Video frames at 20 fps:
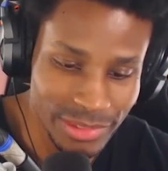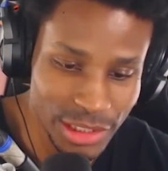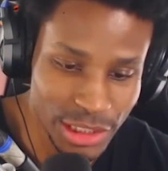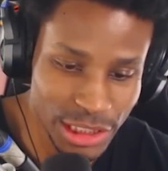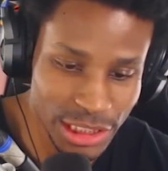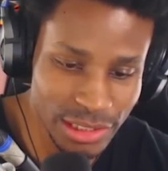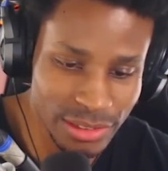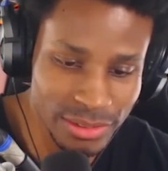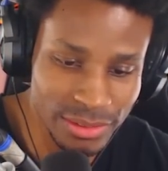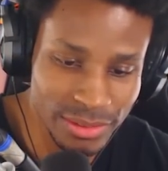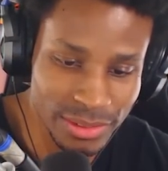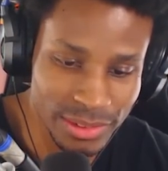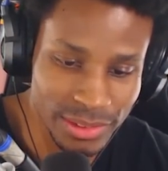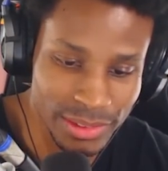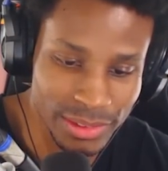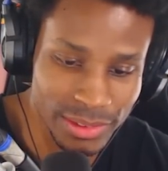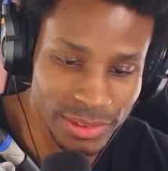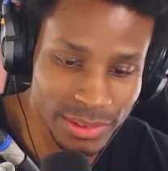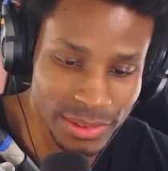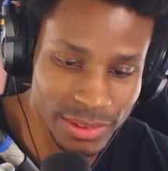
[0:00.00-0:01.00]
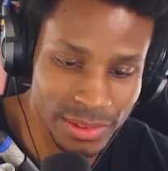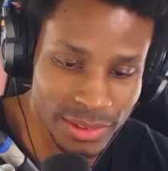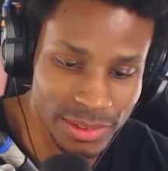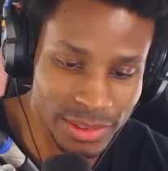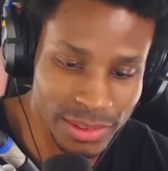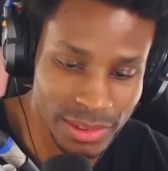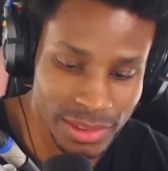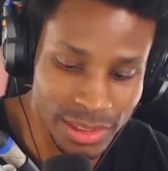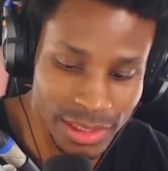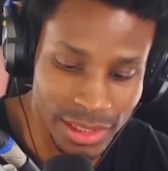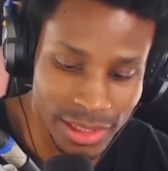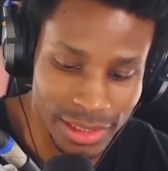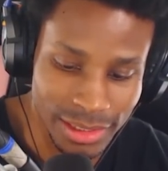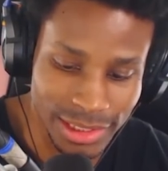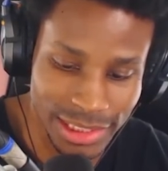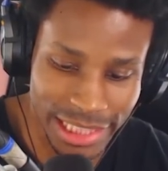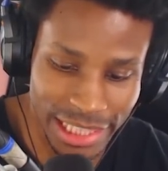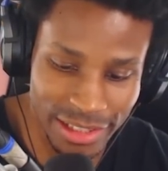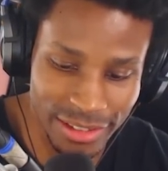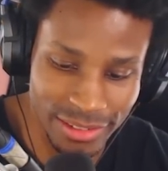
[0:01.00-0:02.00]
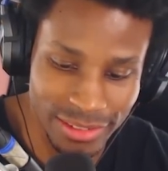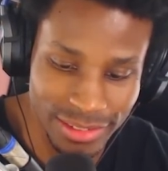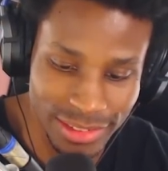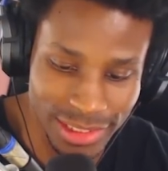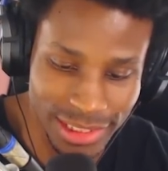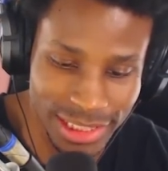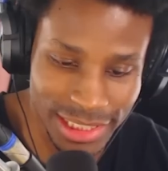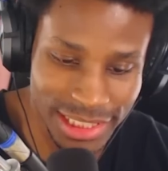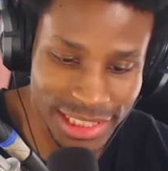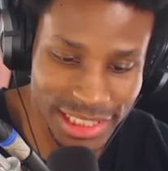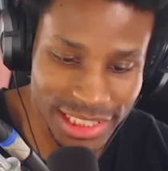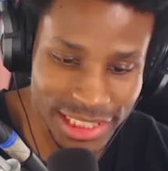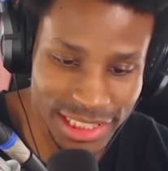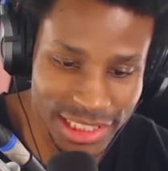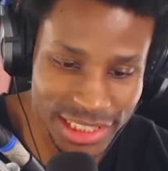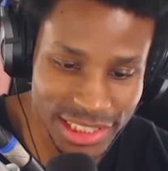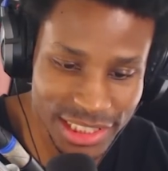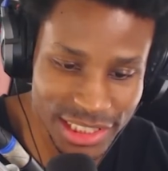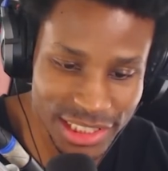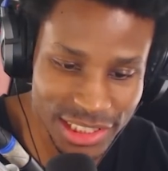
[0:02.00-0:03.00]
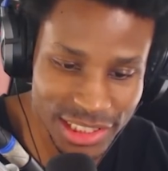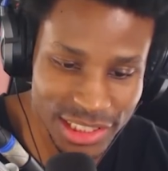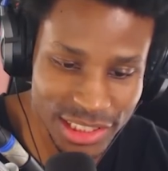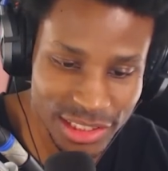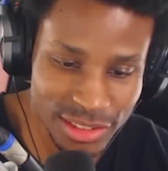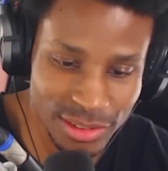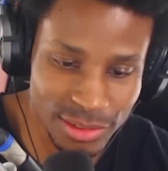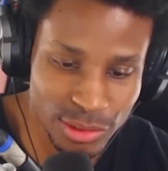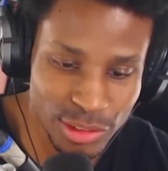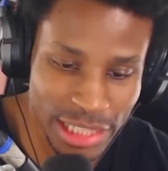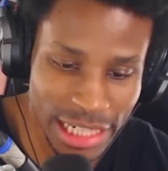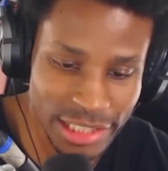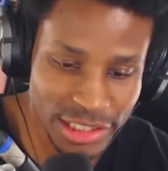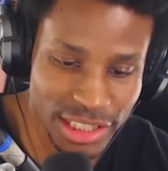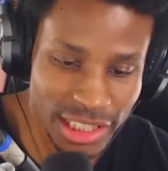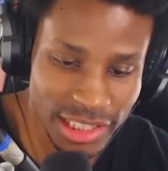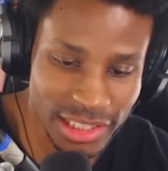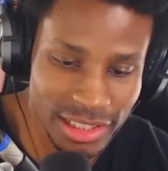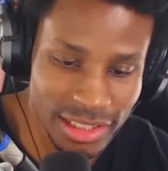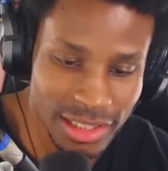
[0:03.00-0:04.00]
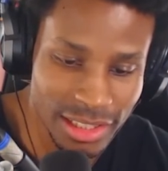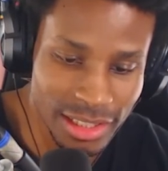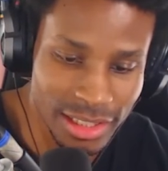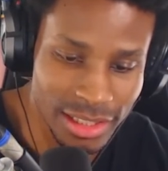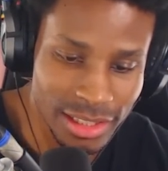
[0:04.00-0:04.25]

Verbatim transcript: Chill. Chill. Chill, chill, chill, chill, chill, chill, chill. You're not chilling?